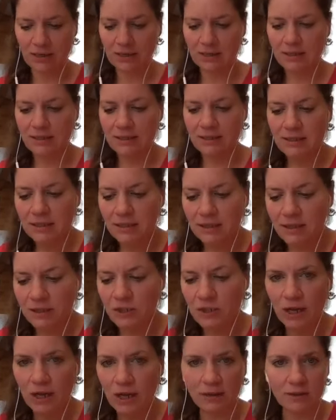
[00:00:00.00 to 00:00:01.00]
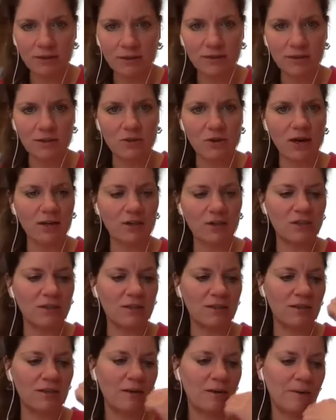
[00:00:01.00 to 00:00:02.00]
silly childhood
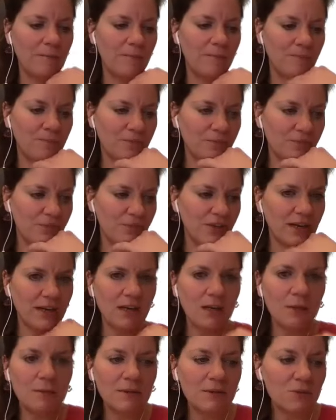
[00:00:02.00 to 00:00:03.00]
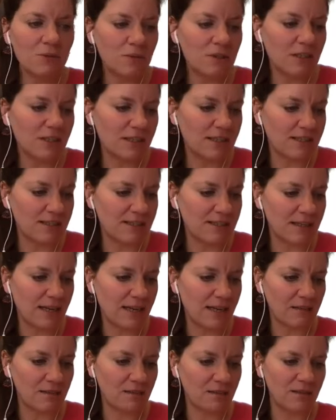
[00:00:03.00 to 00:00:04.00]
distraction to help us realize
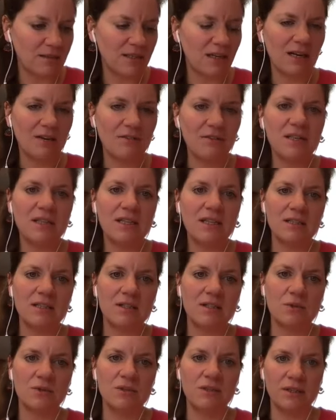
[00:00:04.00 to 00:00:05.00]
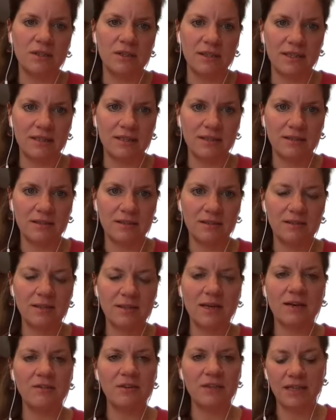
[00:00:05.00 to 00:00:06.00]
that not everything is so serious. Not
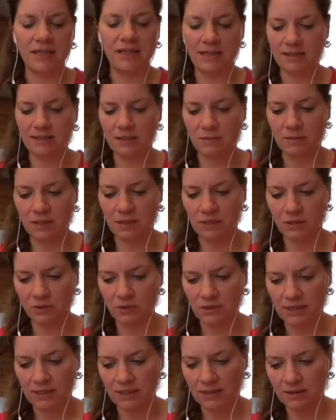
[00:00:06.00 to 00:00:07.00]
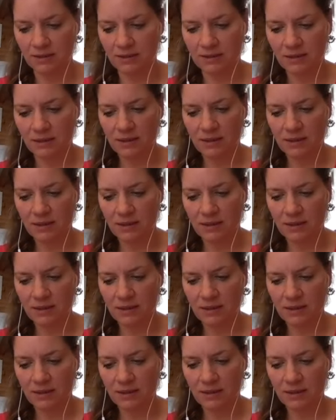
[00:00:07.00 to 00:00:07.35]
everything has to be so intense.